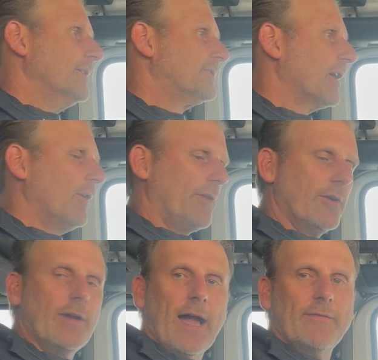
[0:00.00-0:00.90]
So
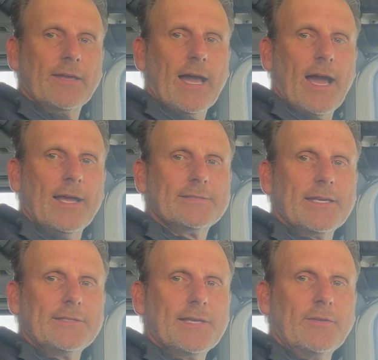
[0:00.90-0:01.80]
there you have it, guys.
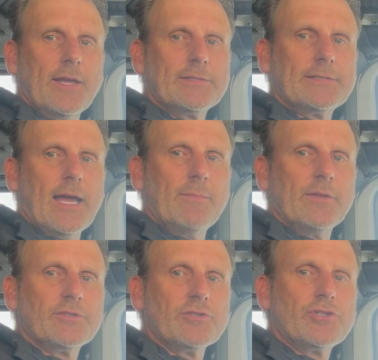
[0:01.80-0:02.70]
Until next time,
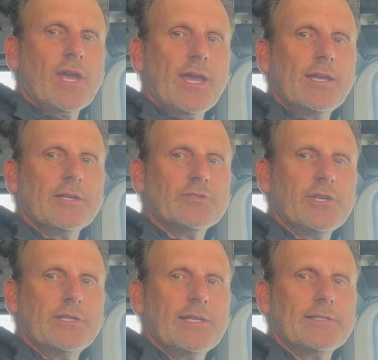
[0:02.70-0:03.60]
this is Shane,
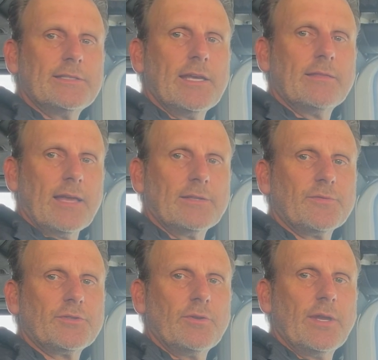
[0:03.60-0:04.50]
GTC. Thanks
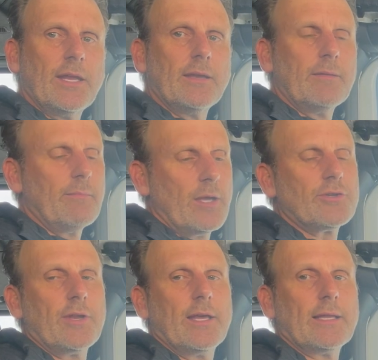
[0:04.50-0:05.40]
for tuning in. Make
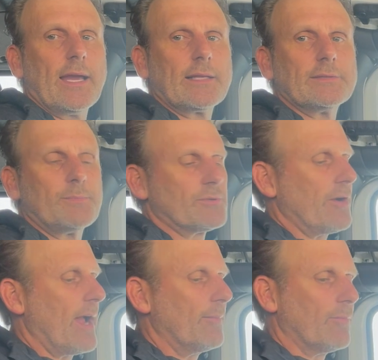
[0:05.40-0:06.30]
sure to hit like and
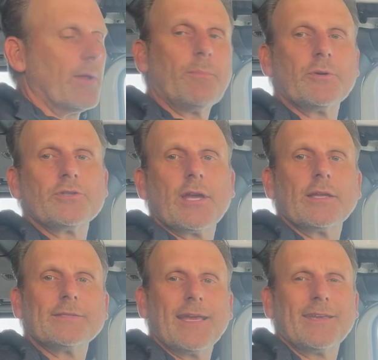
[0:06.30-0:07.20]
subscribe. We appreciate
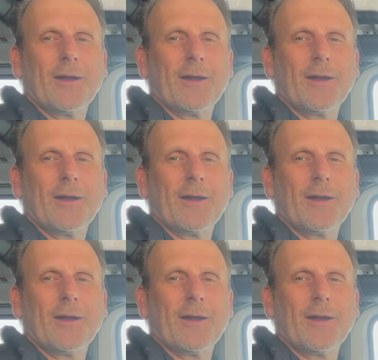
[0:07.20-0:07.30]
it. Take care.